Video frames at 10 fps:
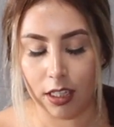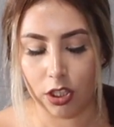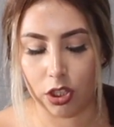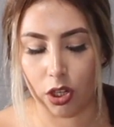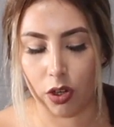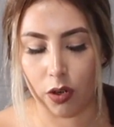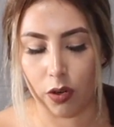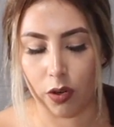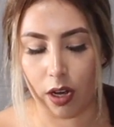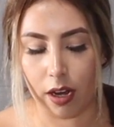
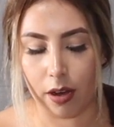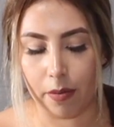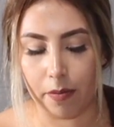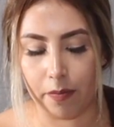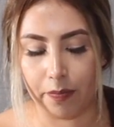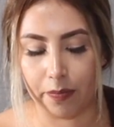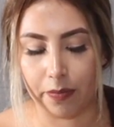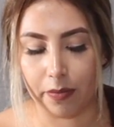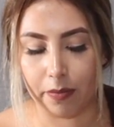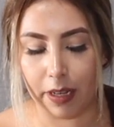So
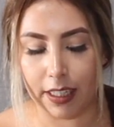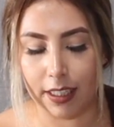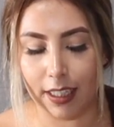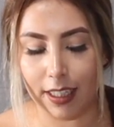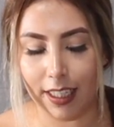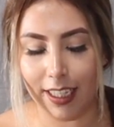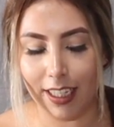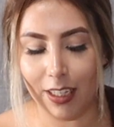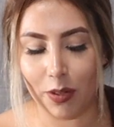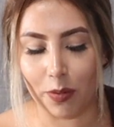
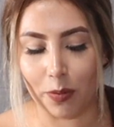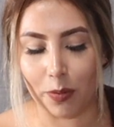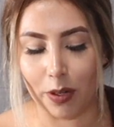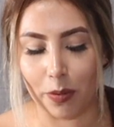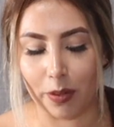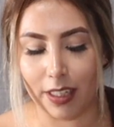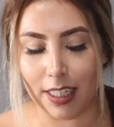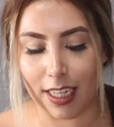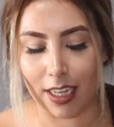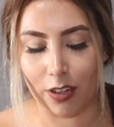basically what
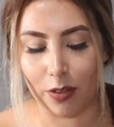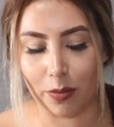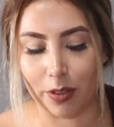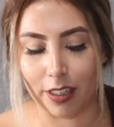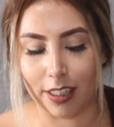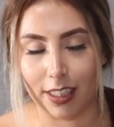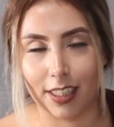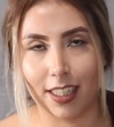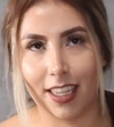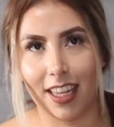went down
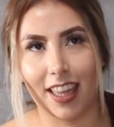was,